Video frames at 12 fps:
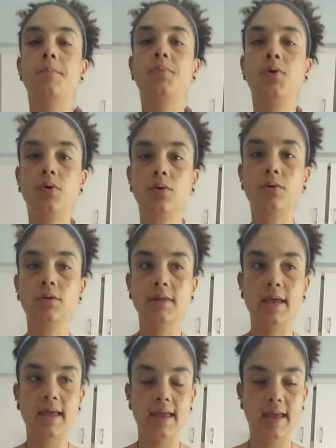
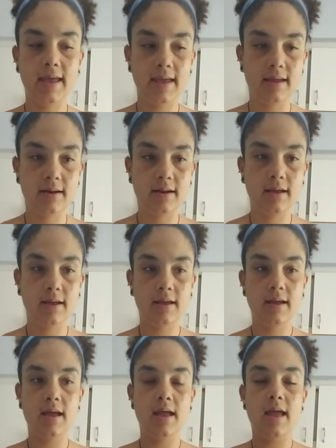pull in
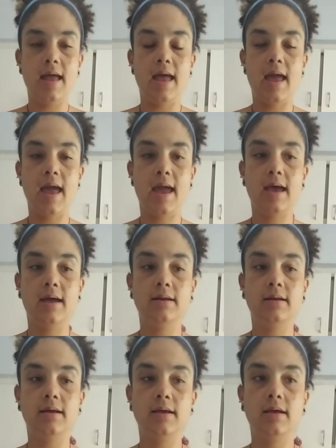
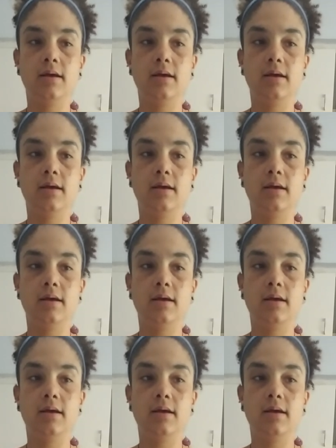and